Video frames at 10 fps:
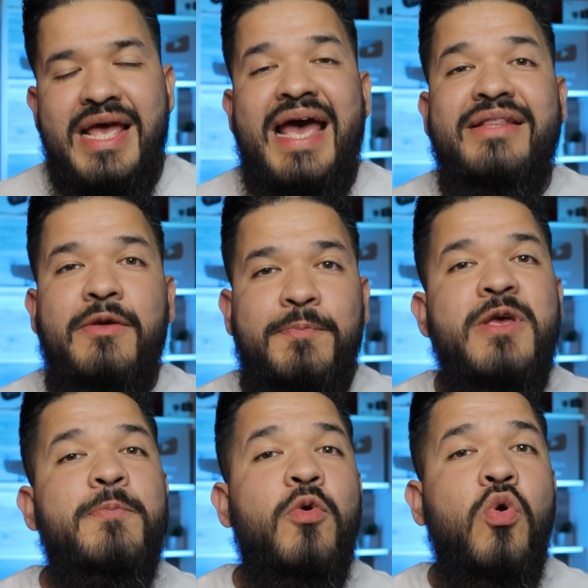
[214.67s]
and the
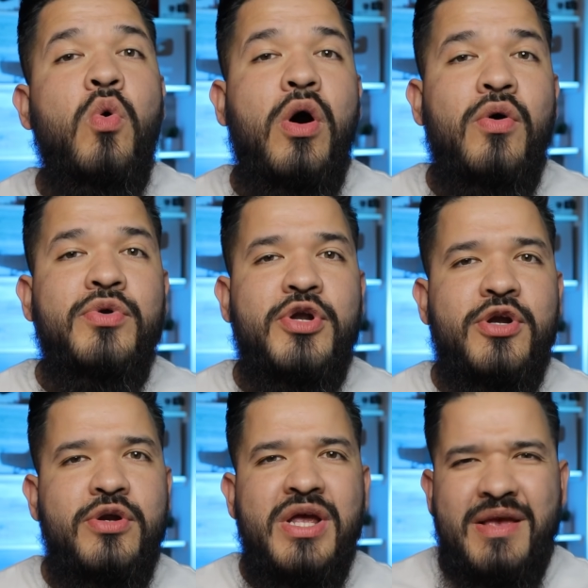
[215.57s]
people who owned
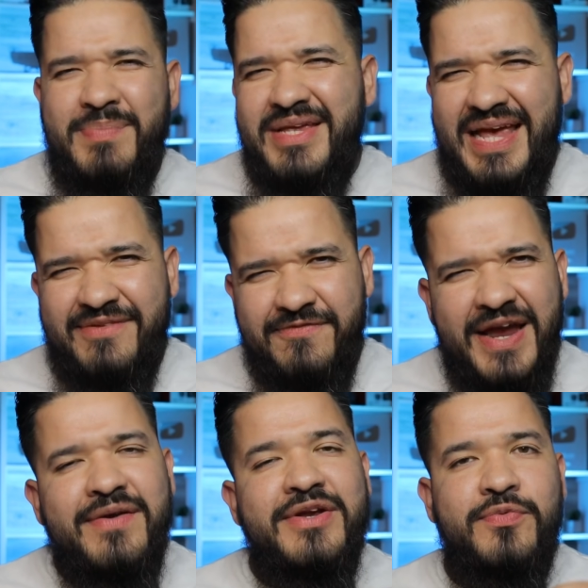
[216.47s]
her became
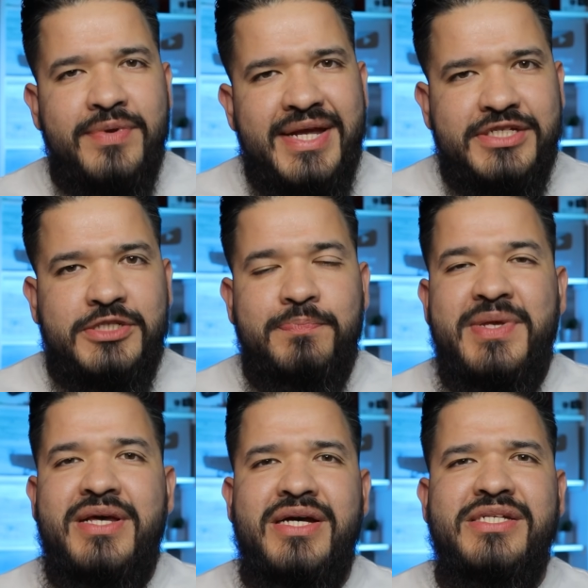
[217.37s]
very rich
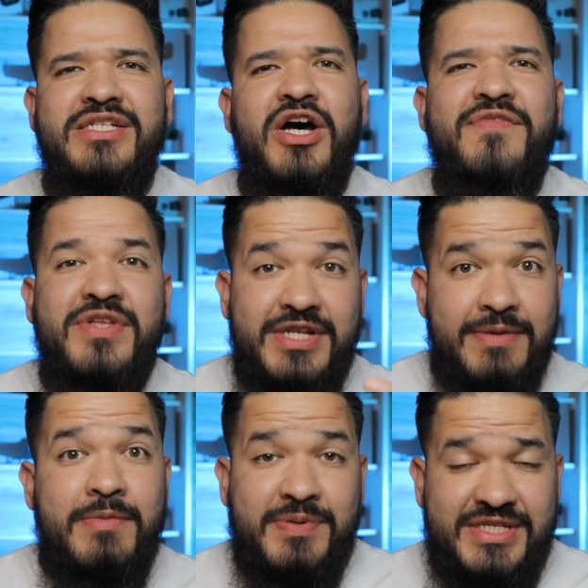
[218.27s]
because of the
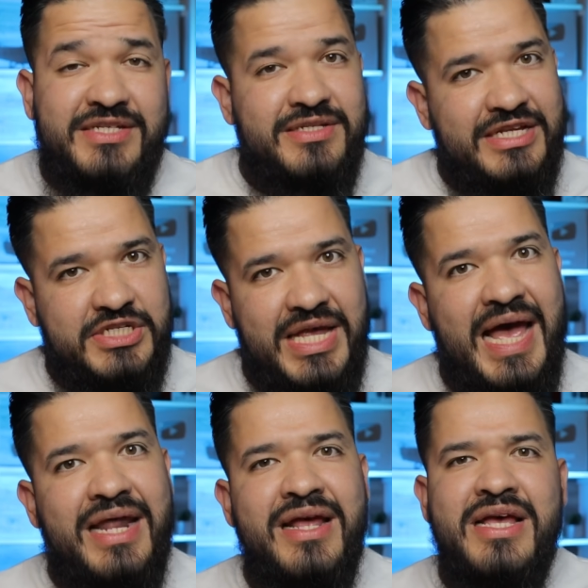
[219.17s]
demon possession that she
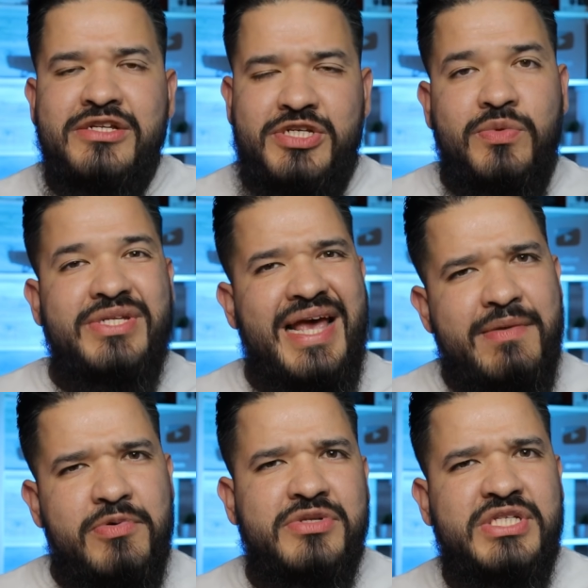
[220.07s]
had. She was
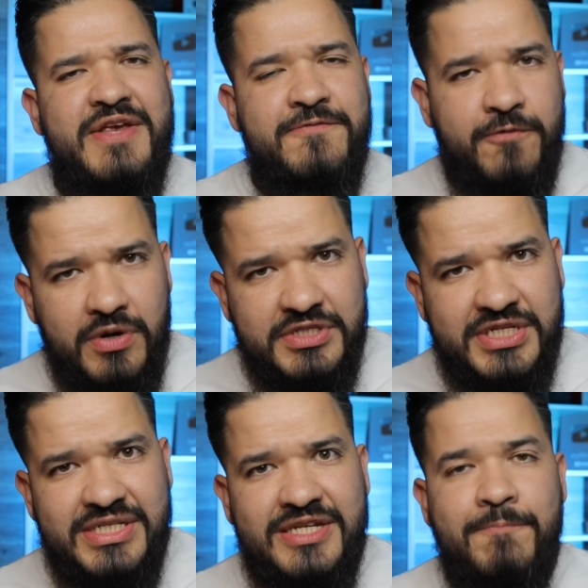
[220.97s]
able to say
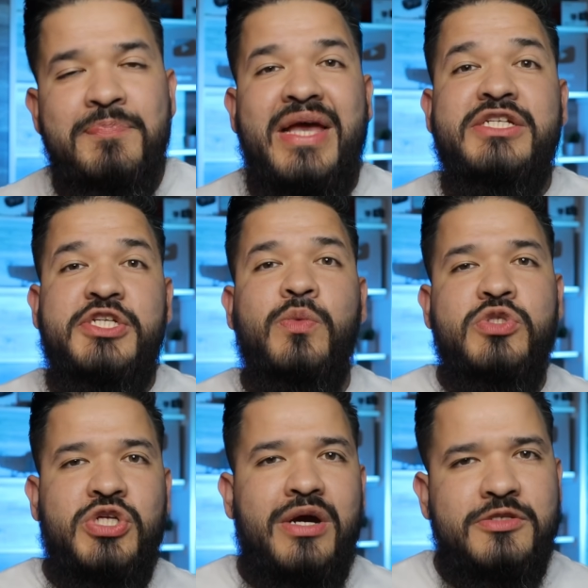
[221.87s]
fortunes and she
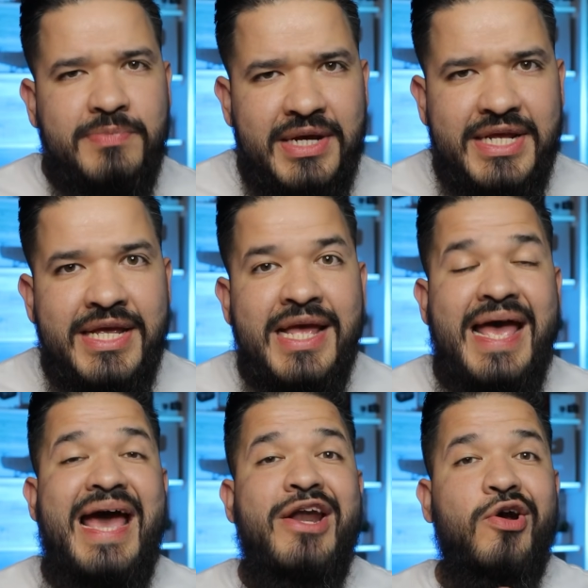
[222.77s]
would charge money,
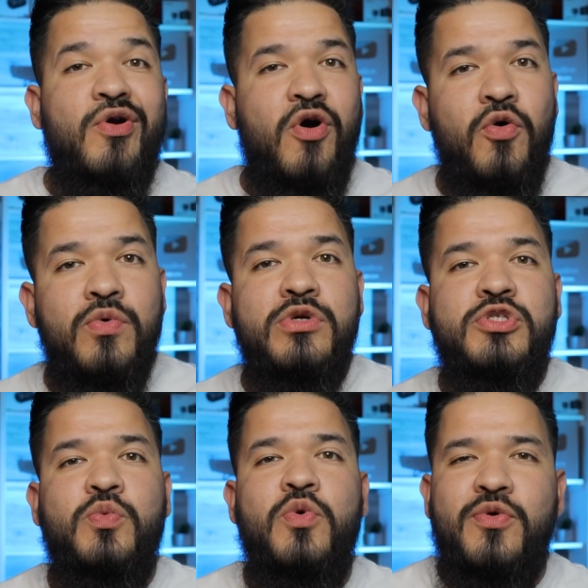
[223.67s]
and her
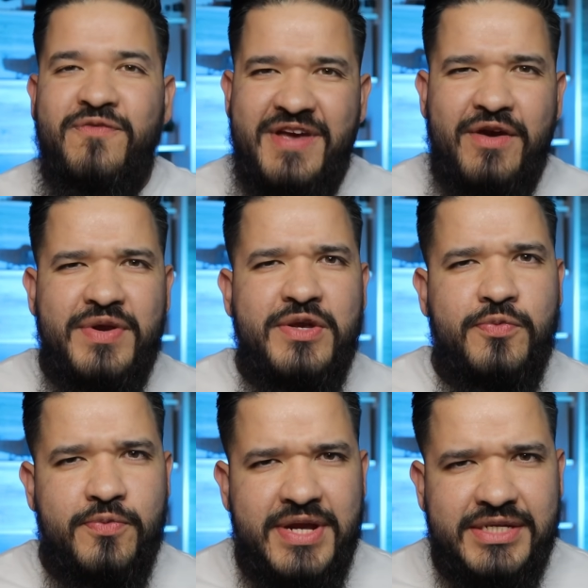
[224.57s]
owners were very
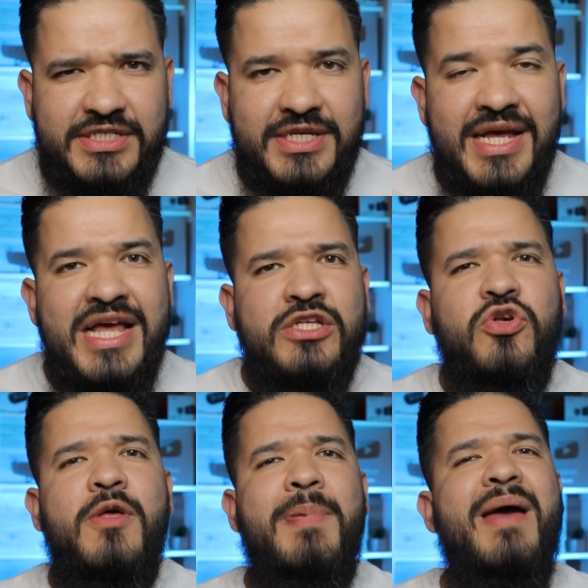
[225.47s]
rich.
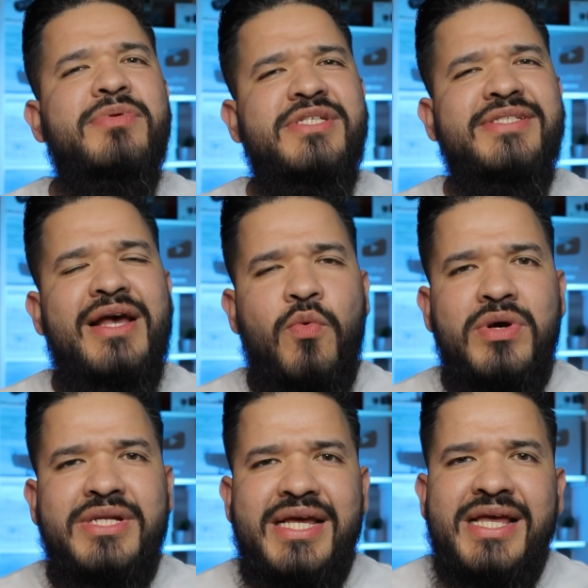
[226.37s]
So the Bible says that
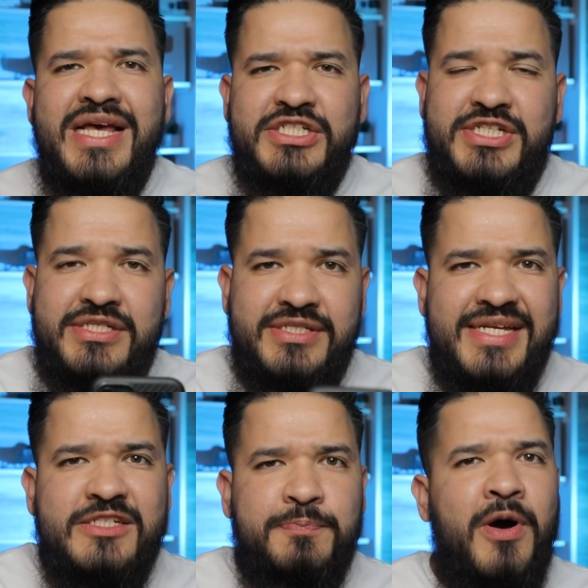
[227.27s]
one day she
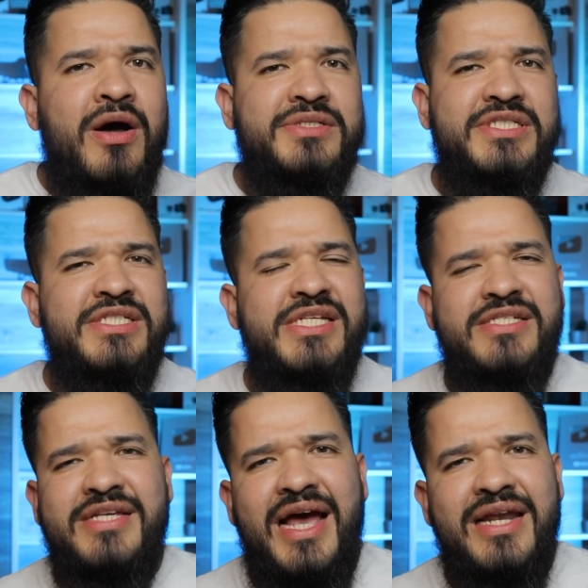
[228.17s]
sees Paul and she sees
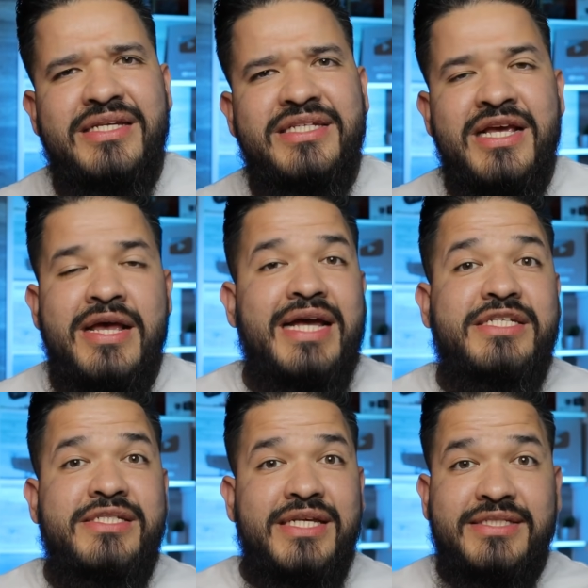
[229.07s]
Silas, and
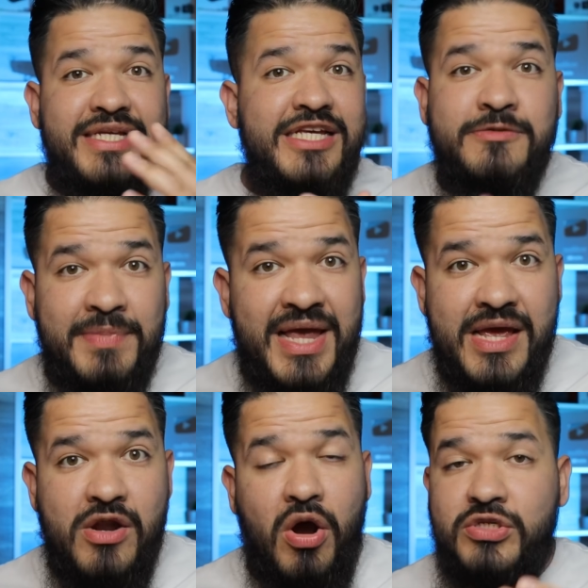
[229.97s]
she says, These
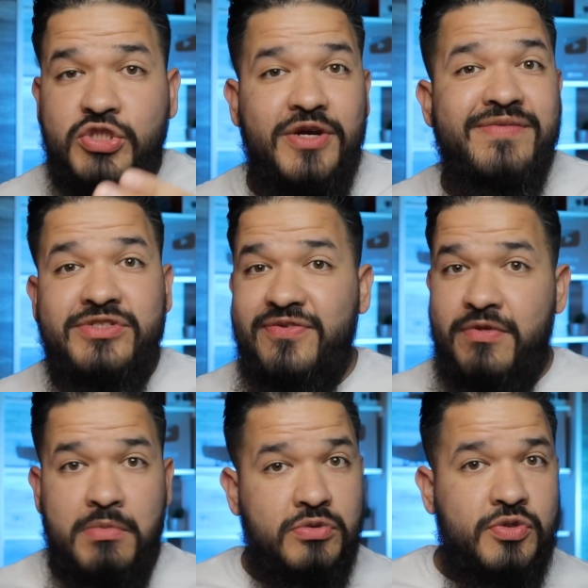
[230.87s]
men are servants of
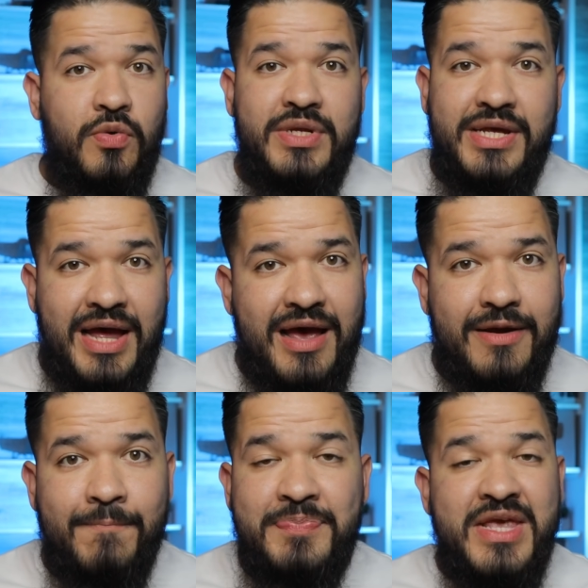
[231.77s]
the most holy
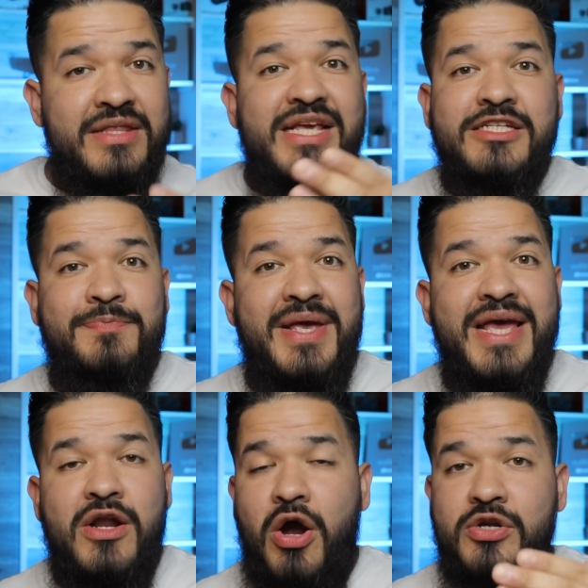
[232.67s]
God. These
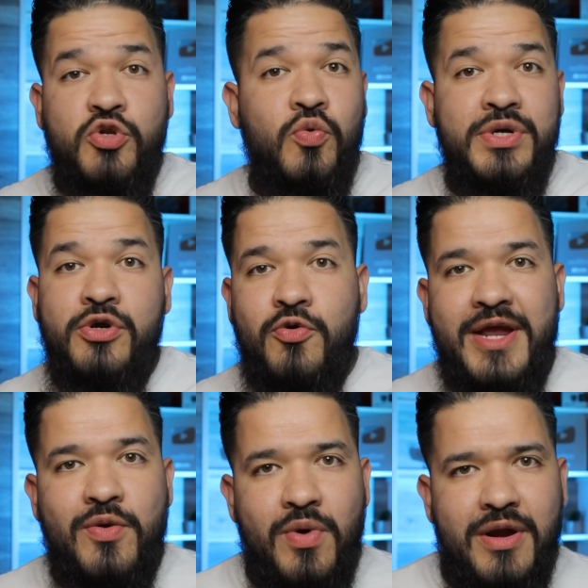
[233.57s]
men are doing a
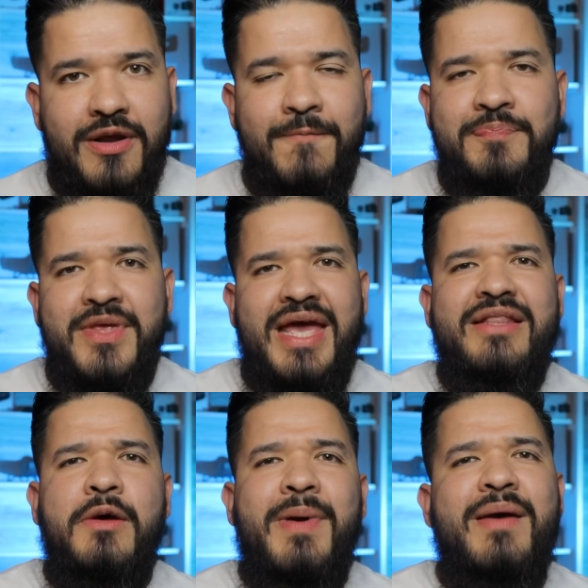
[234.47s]
great work.
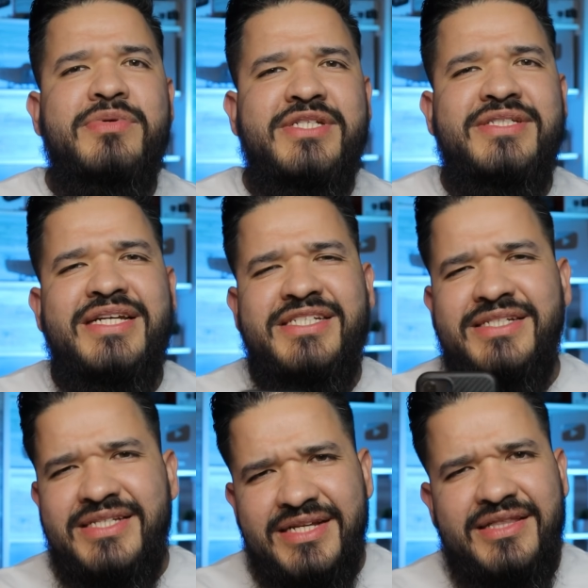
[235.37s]
And the Bible says that she
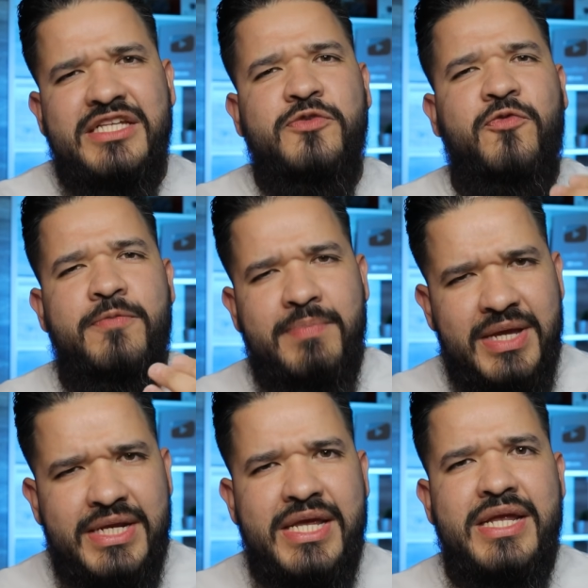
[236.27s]
did this for
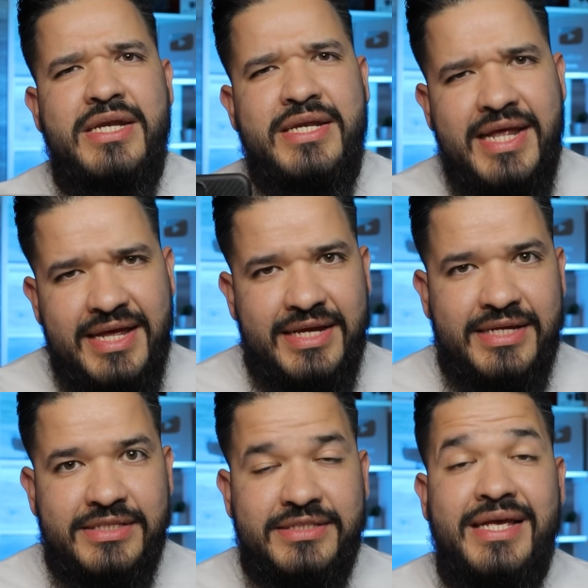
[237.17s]
many
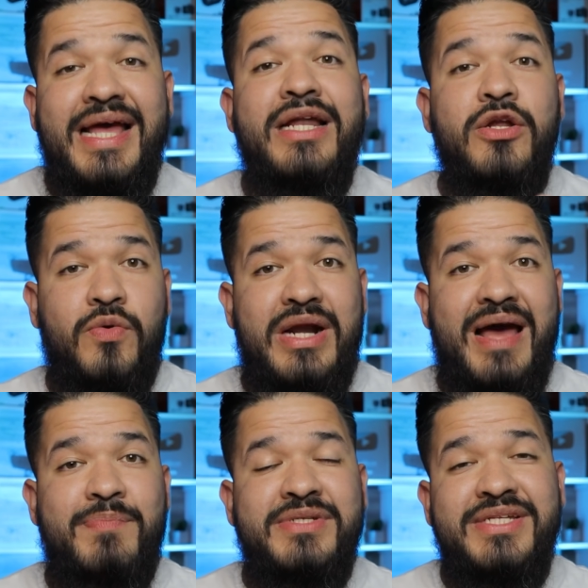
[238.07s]
days. And look what
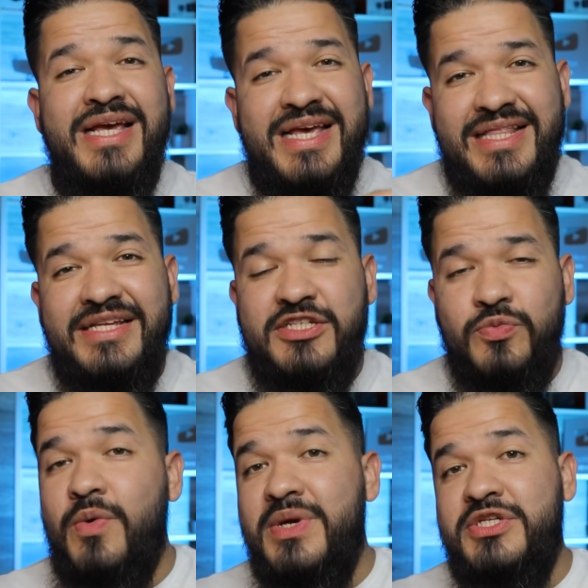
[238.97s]
happens. This is
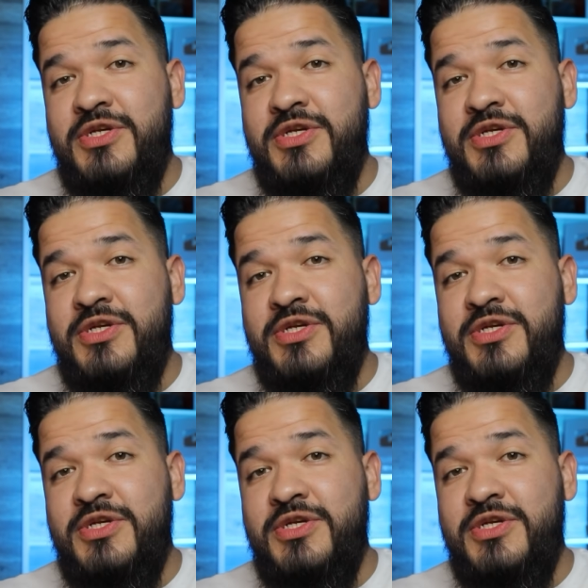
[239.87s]
where we